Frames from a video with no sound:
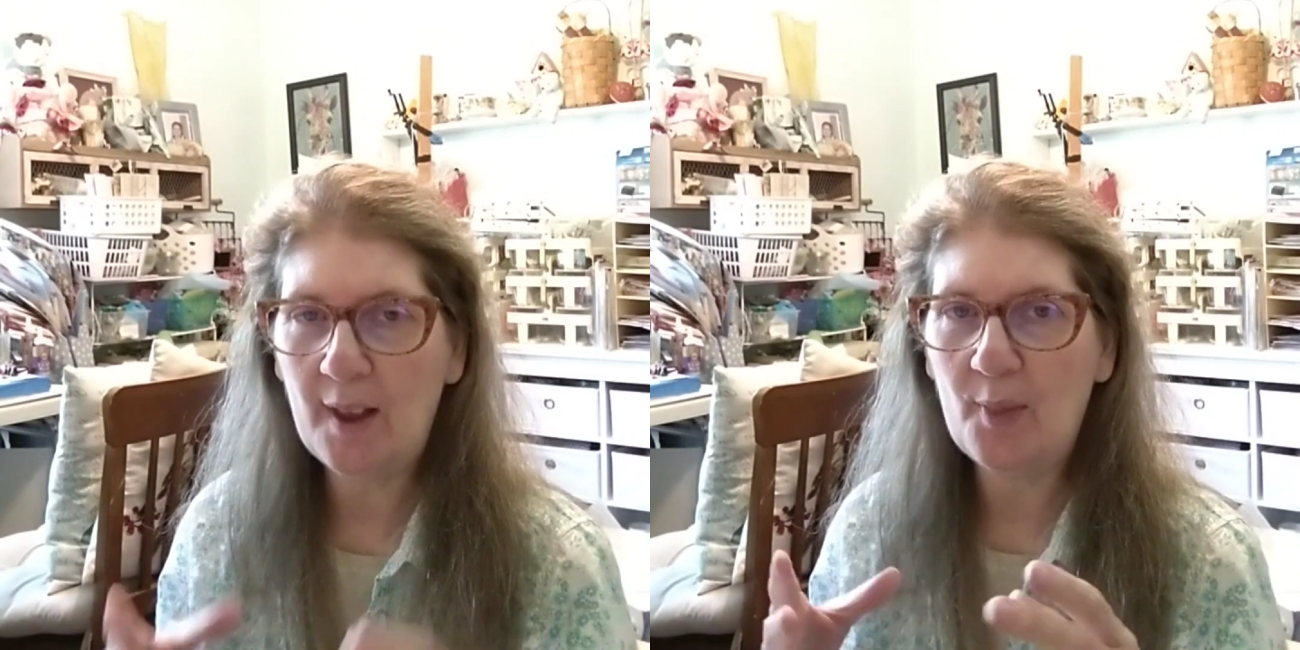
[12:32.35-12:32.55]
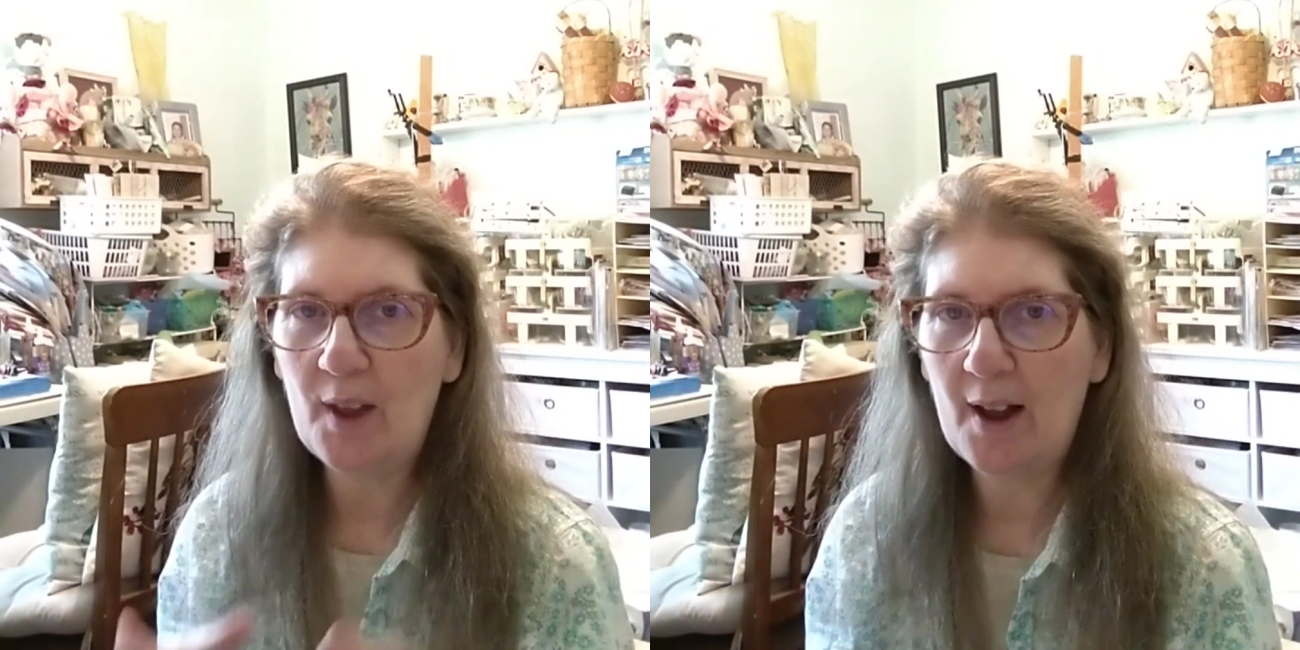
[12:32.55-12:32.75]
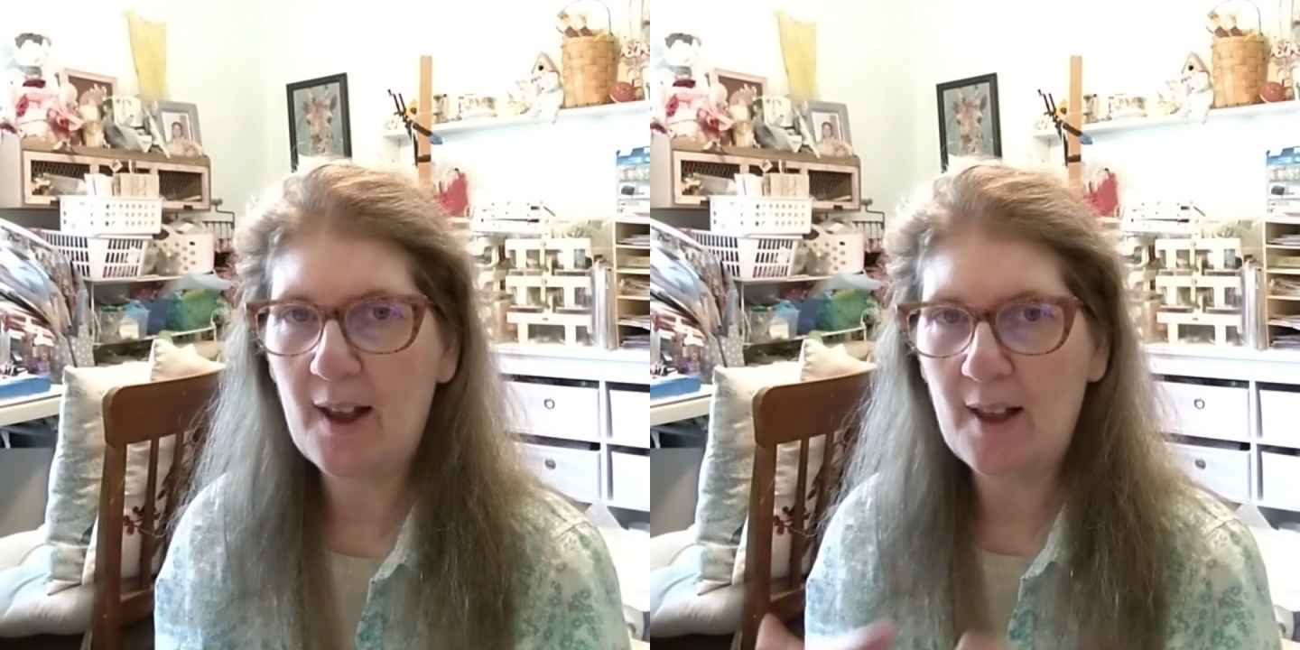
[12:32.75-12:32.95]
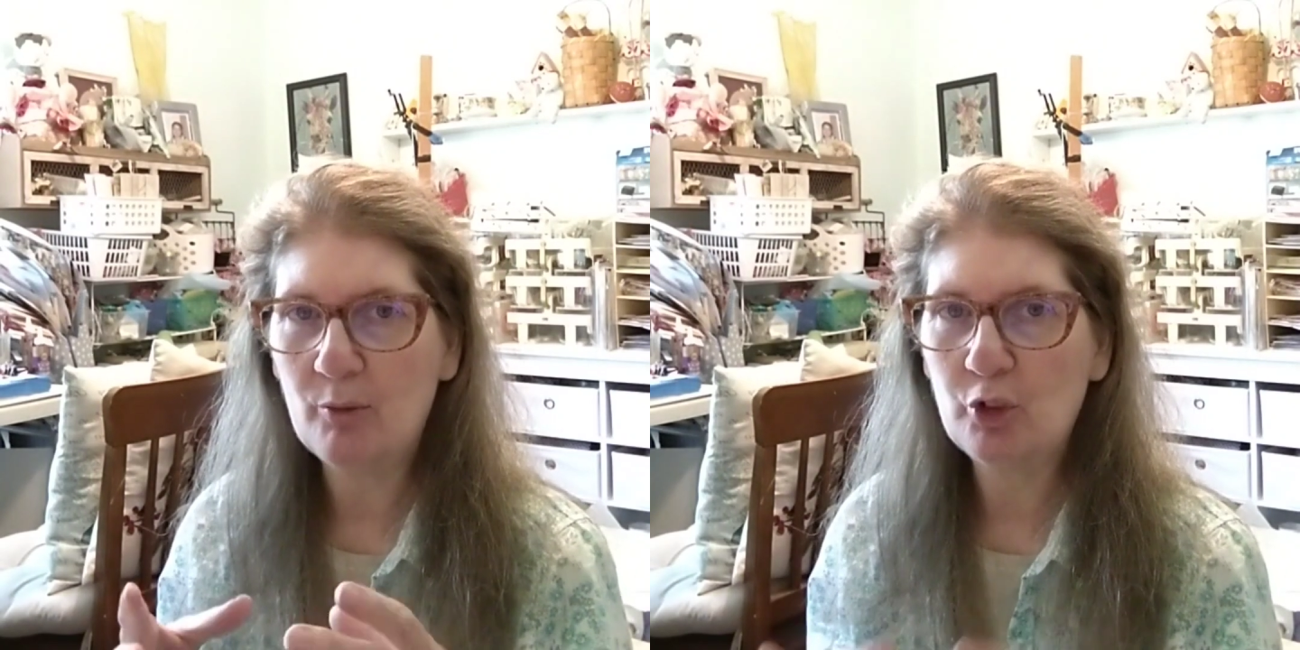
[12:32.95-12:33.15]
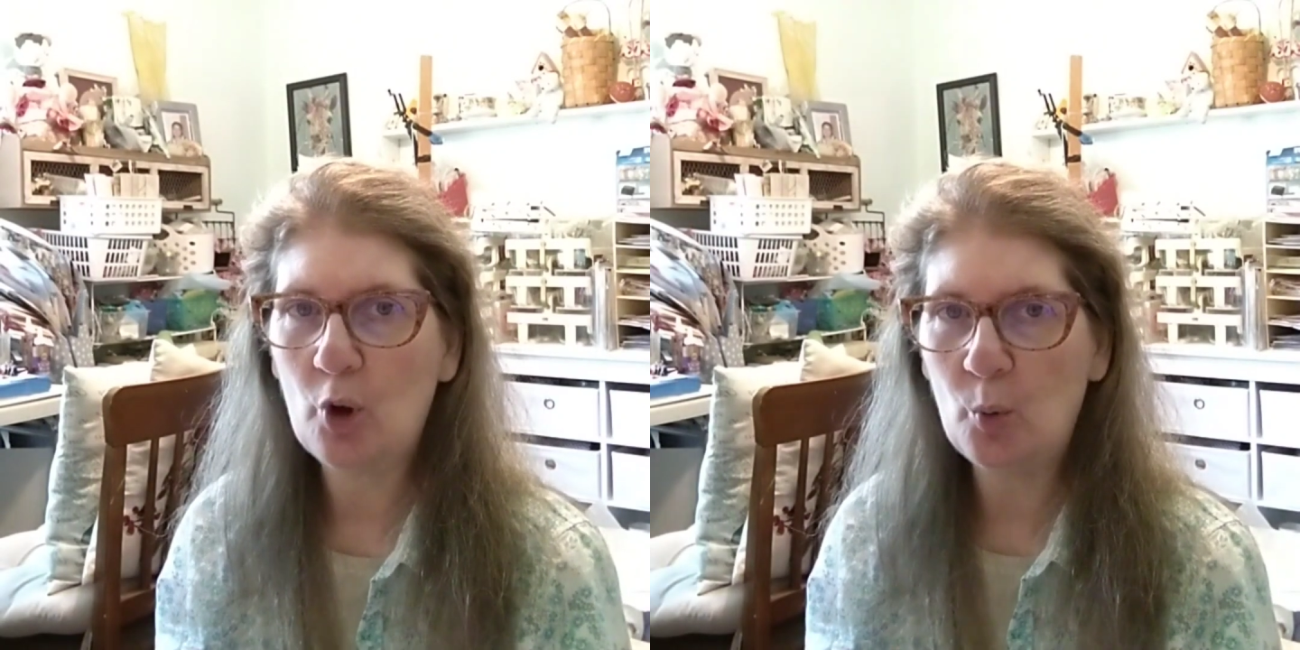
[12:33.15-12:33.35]
and that I
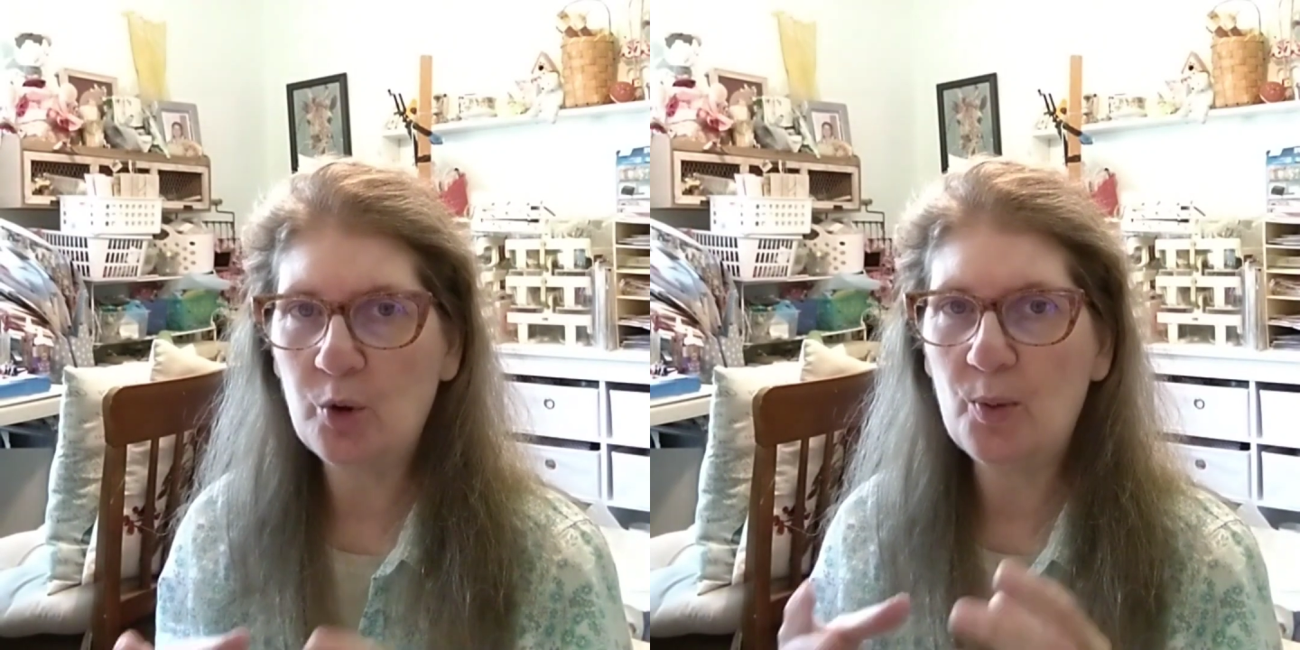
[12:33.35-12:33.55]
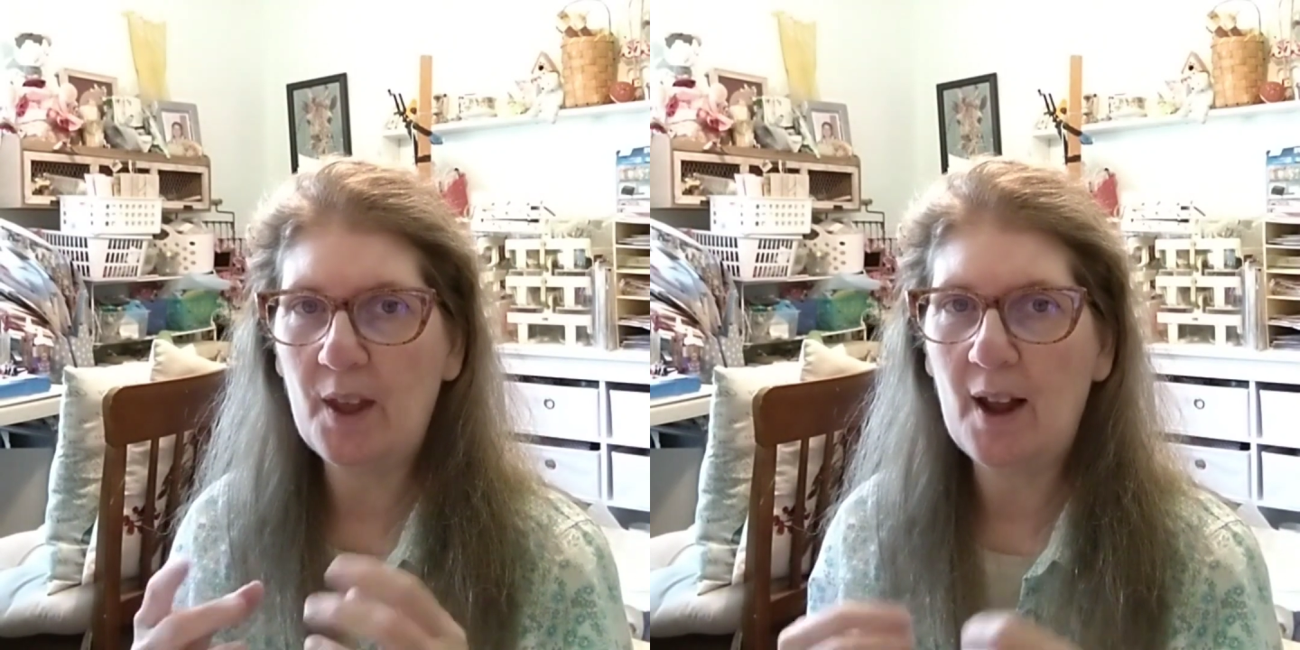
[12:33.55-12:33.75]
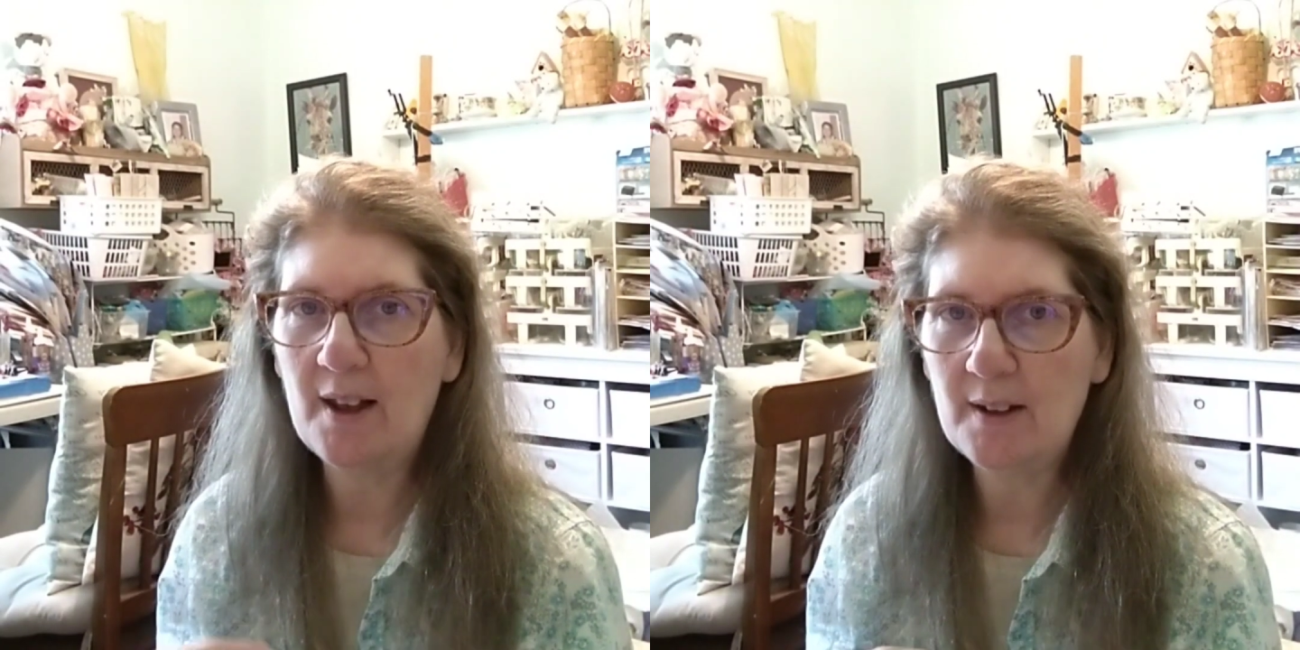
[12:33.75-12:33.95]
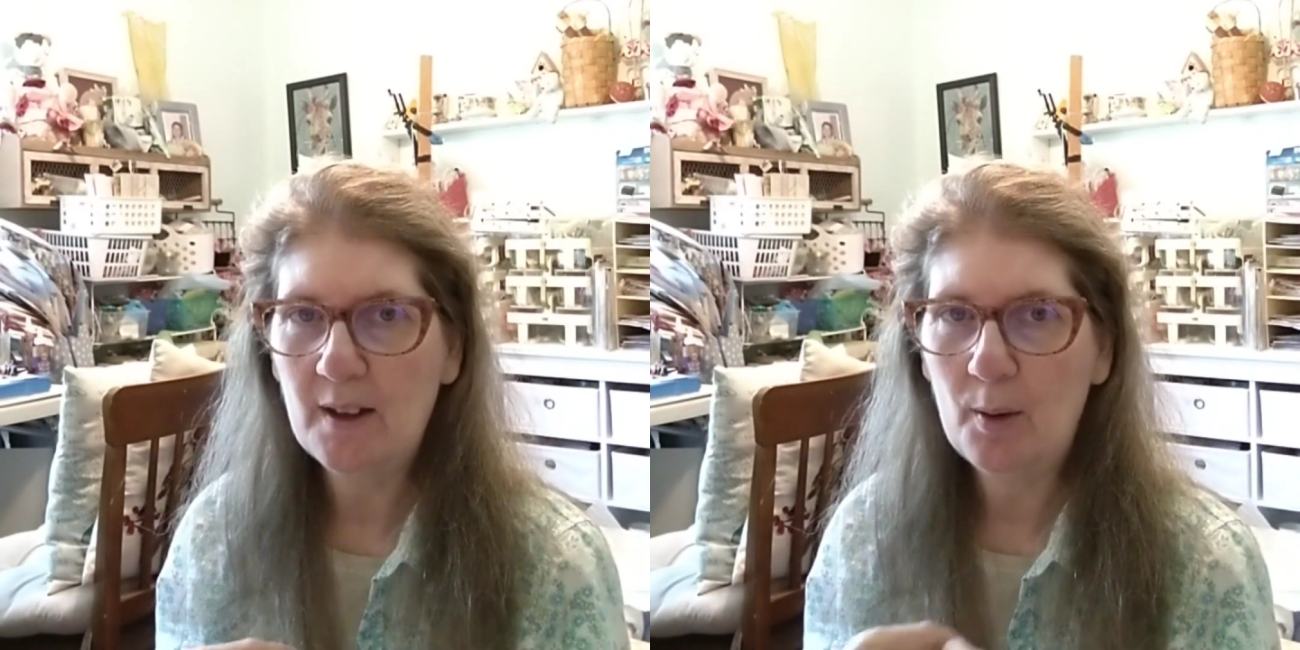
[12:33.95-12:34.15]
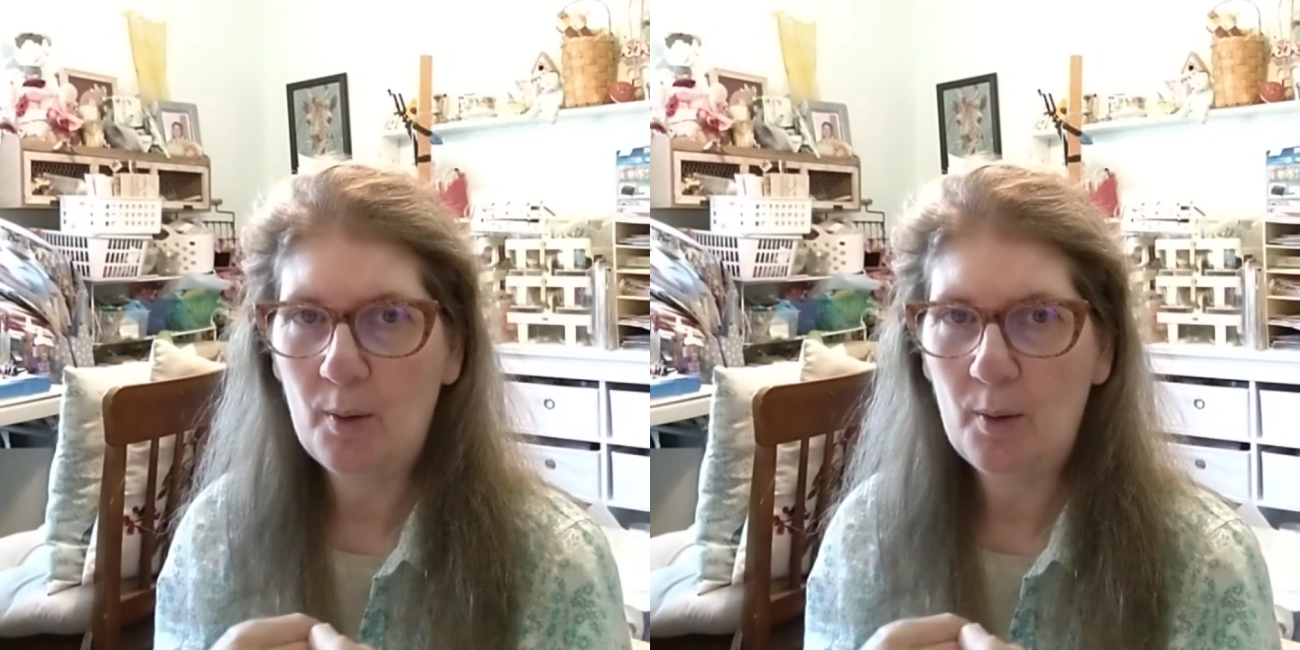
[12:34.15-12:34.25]
have shown you that I